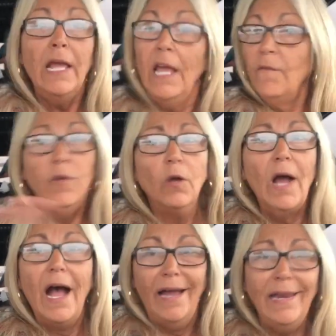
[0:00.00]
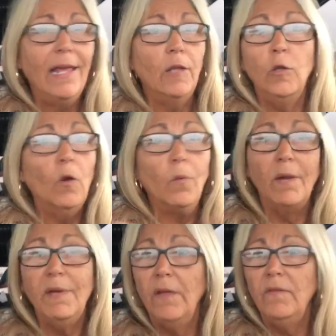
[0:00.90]
if you're hiding and you don't want
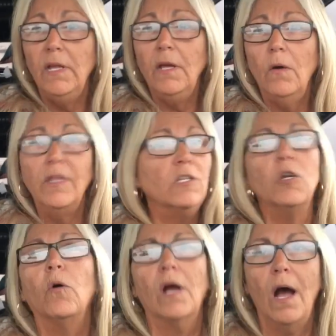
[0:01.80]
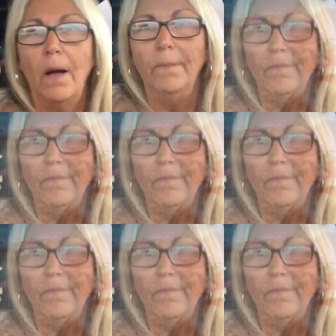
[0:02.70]
to be on video, then don't come.